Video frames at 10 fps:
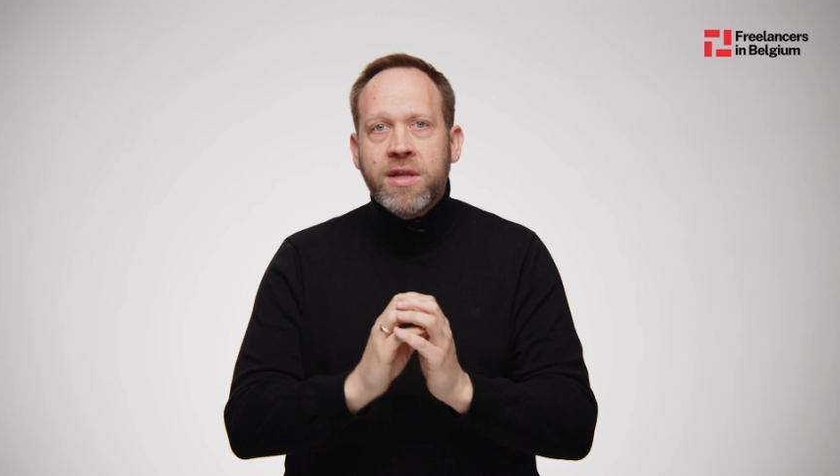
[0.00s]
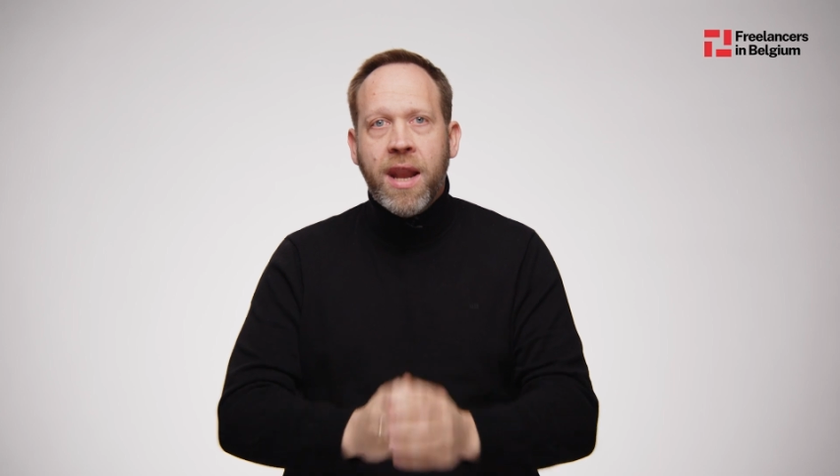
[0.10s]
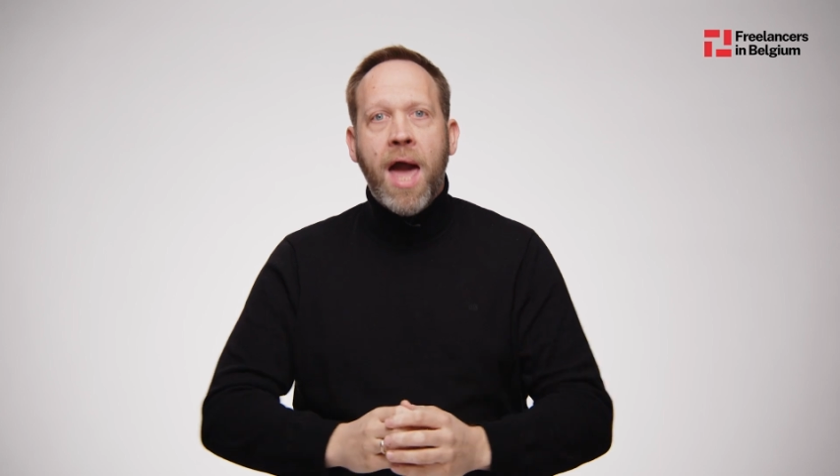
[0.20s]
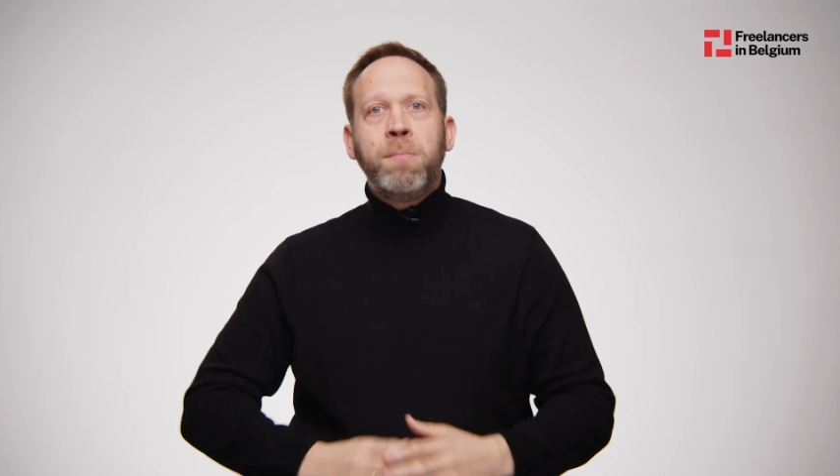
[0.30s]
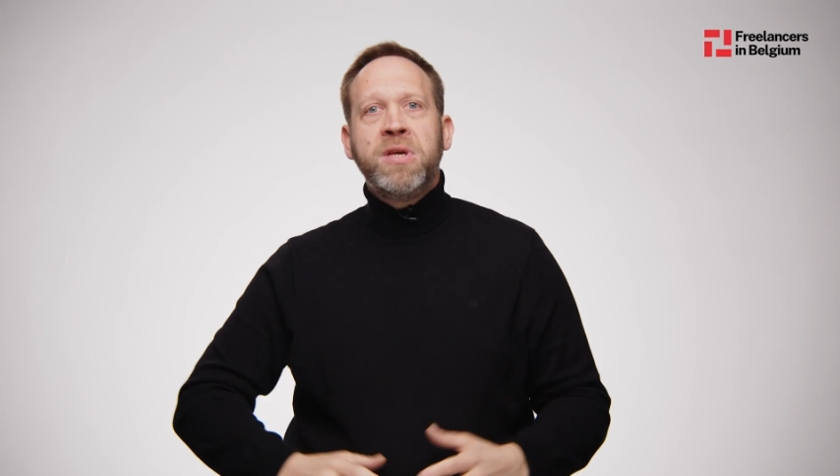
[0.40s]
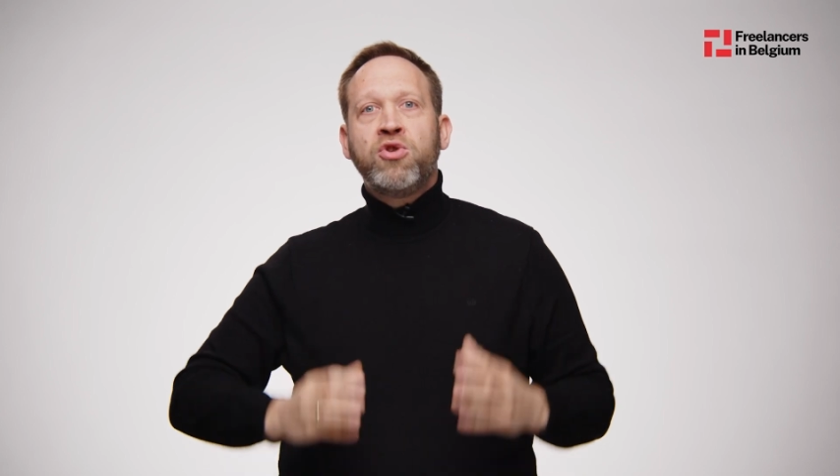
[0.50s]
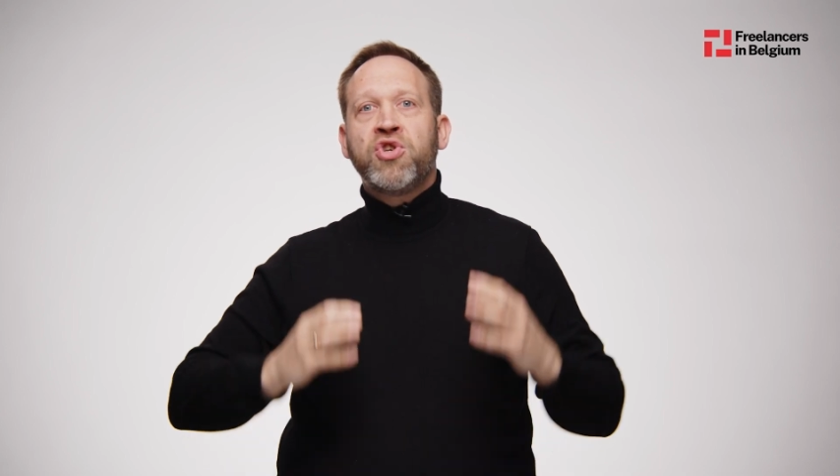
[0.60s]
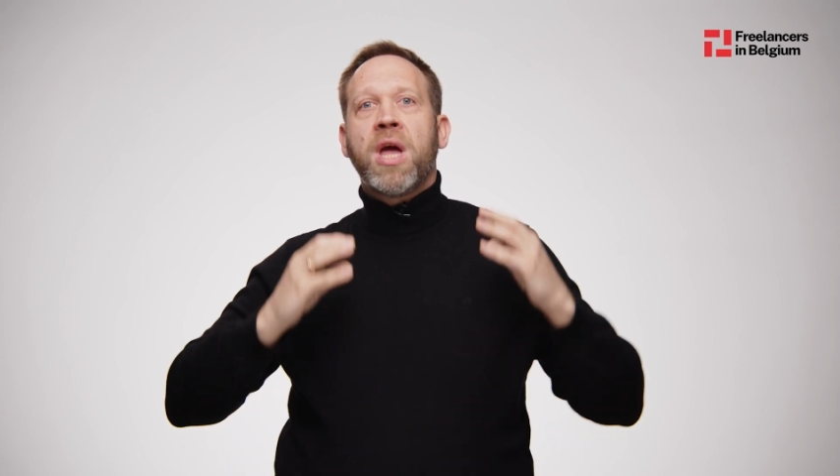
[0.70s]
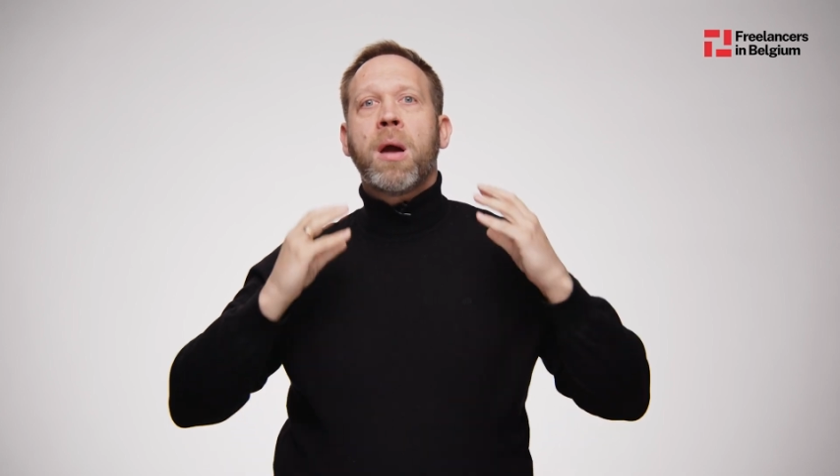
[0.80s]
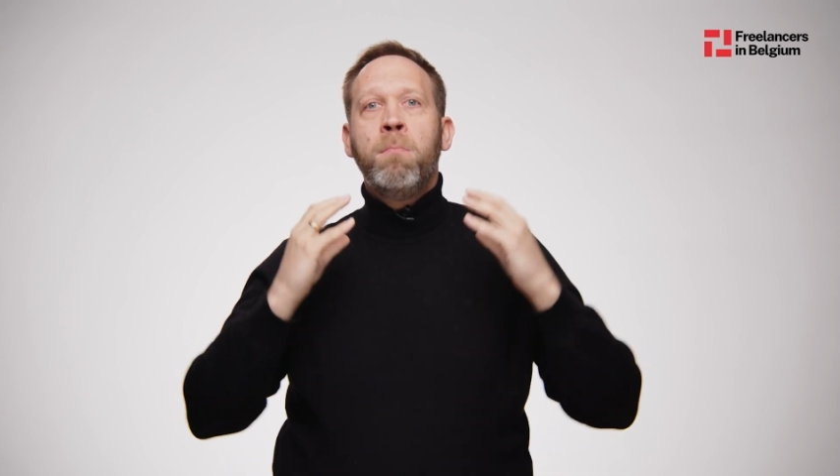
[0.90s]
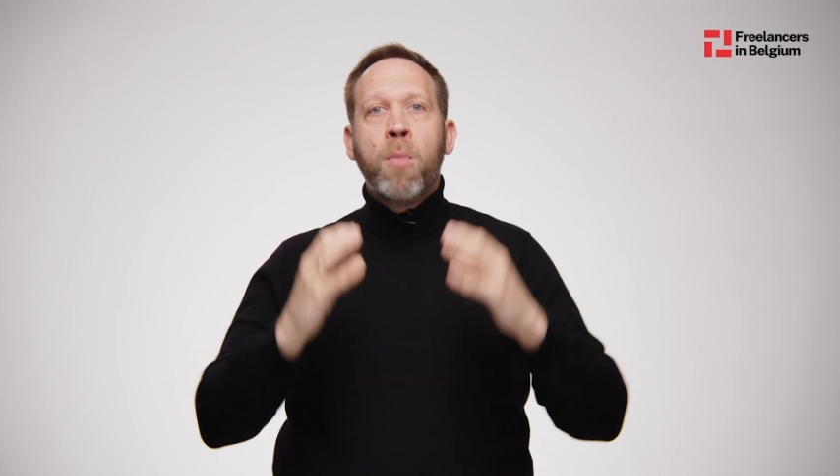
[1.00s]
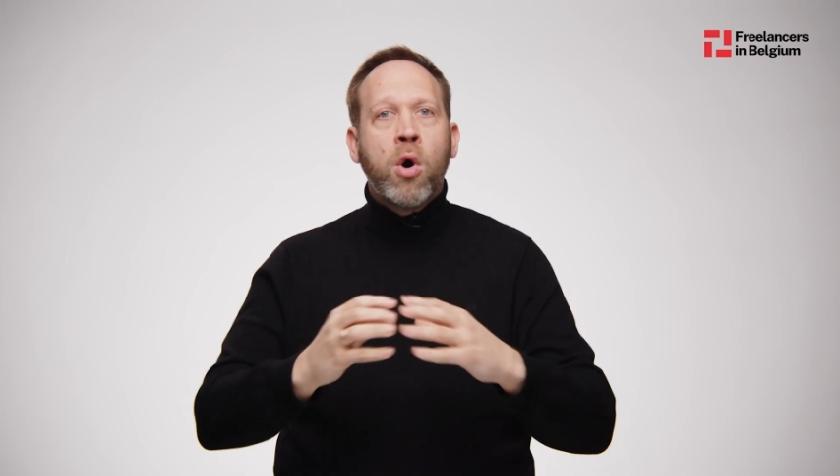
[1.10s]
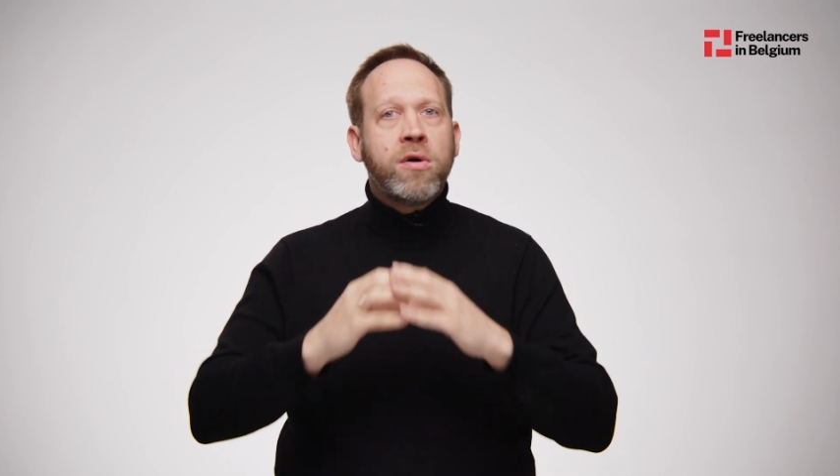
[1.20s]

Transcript: than happy to share more